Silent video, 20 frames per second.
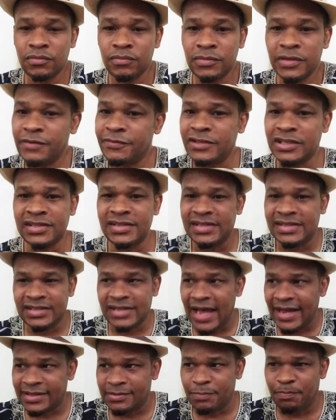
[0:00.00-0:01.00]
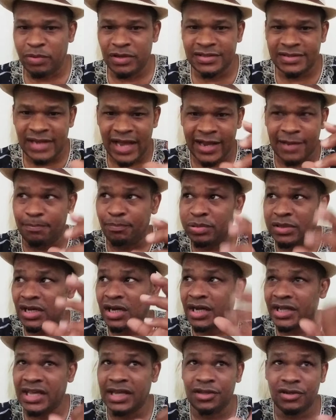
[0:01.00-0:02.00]
it's like
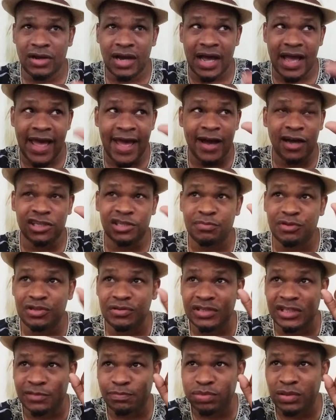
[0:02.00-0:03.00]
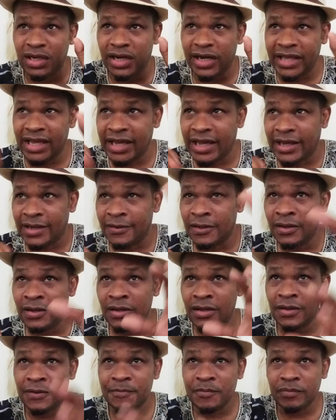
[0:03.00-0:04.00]
plug in, you know, algebra, you just plug in.
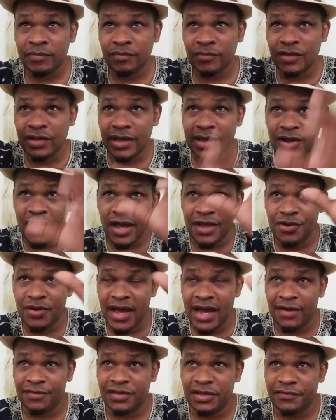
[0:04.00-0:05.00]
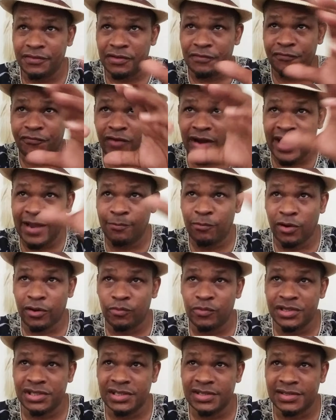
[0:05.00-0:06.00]
You have the framework,
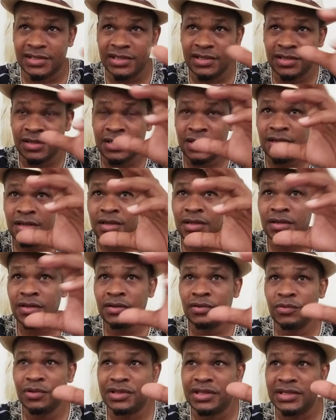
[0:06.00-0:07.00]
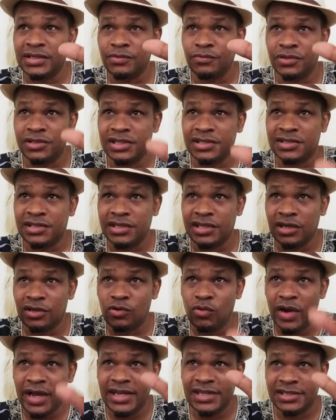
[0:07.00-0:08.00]
which is the
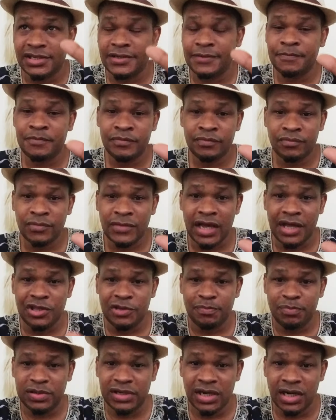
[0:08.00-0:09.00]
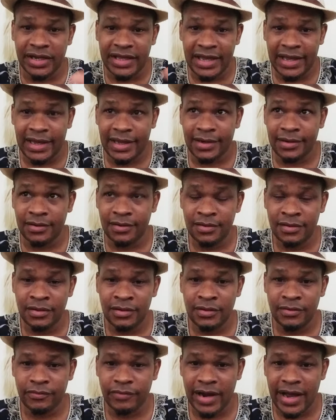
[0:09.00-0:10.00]
equation, and you plug in,
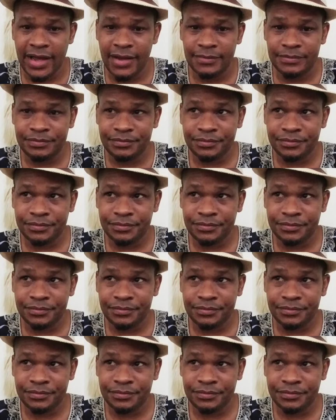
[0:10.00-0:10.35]
right?